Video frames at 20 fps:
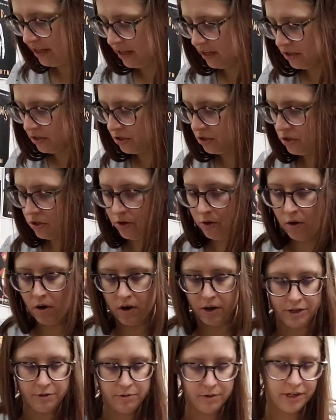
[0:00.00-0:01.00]
So all
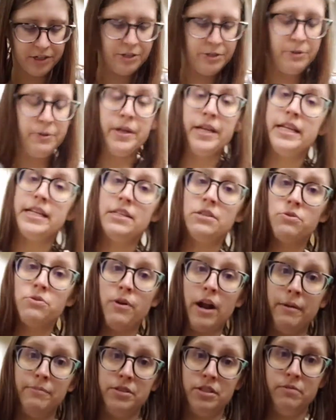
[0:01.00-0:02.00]
you want to do is
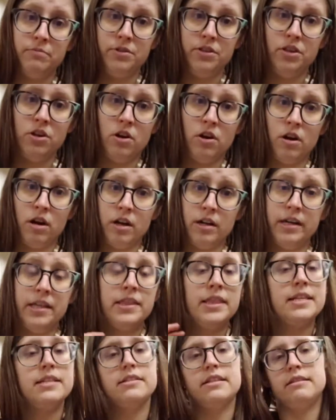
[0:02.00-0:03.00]
grab some yarn.
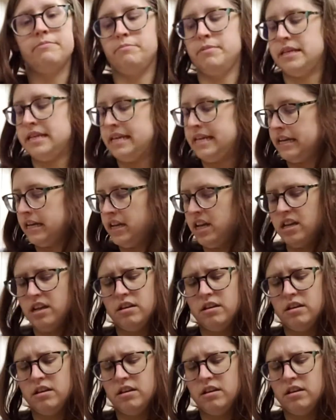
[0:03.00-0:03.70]
This can be,